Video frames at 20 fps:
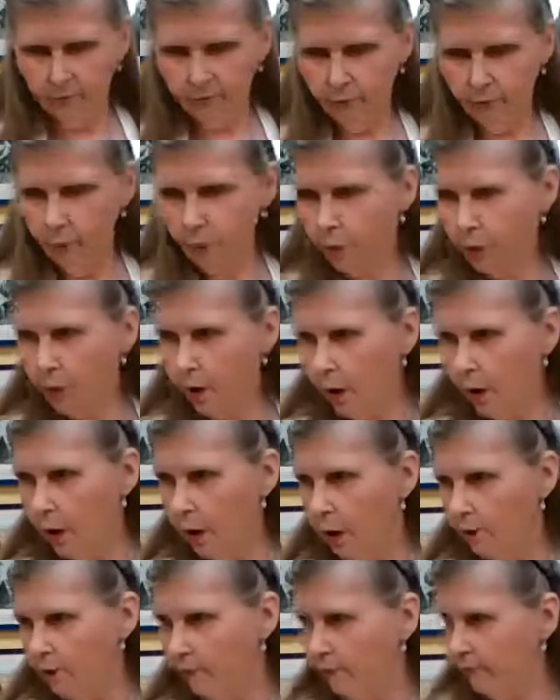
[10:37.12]
for
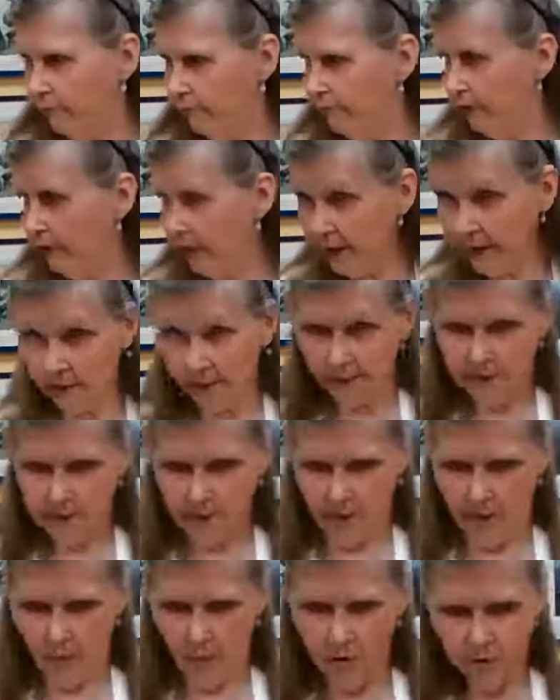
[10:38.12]
our final
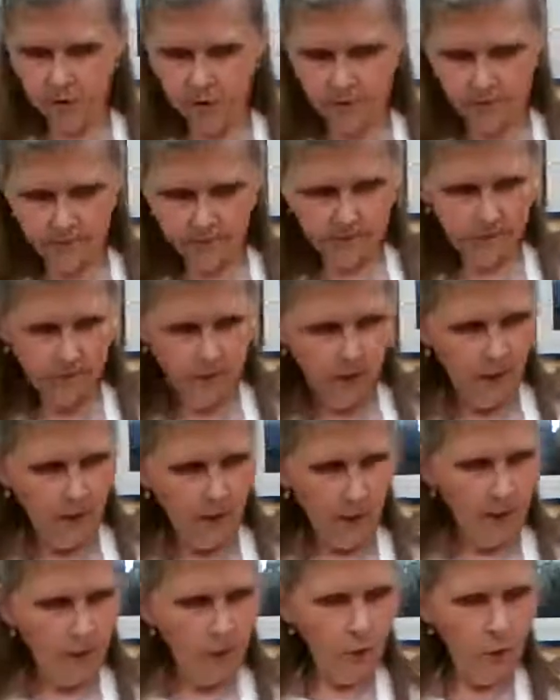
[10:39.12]
sandwich,
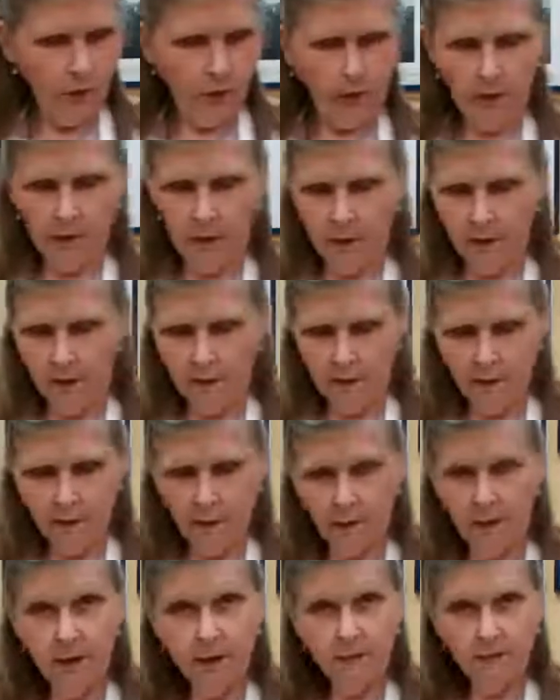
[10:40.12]
we're going to
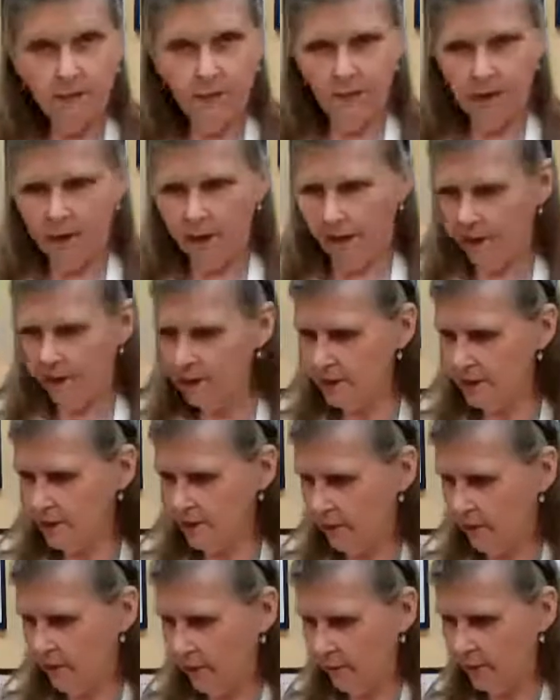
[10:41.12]
leave the Middle
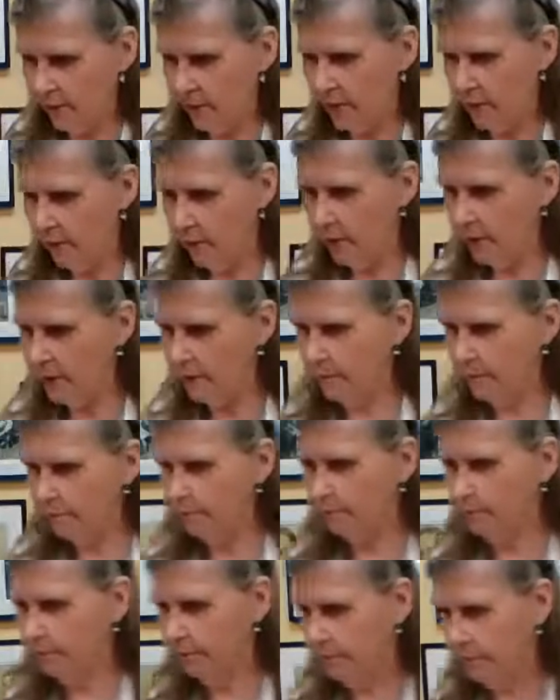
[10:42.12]
East in our pita bread.
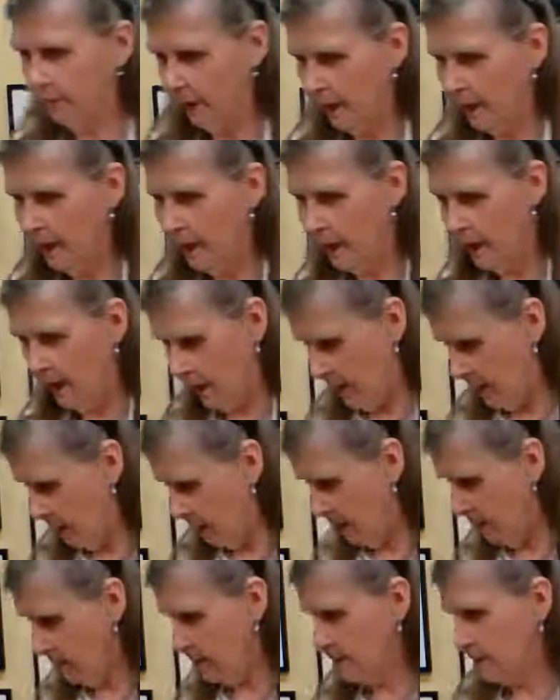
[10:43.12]

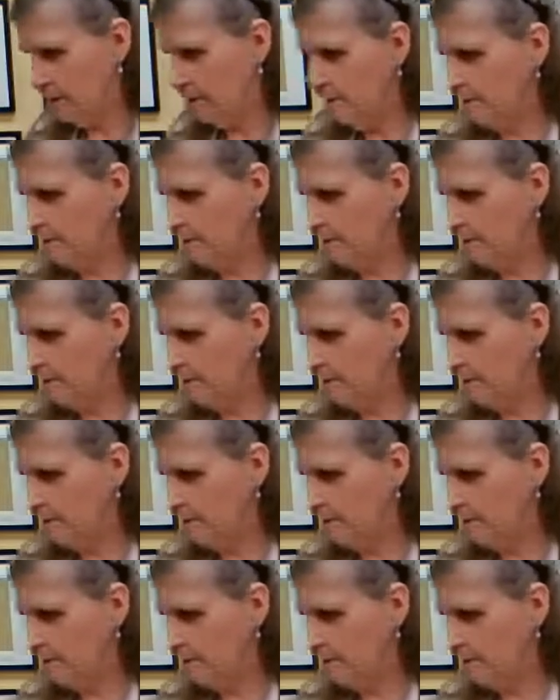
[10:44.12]
And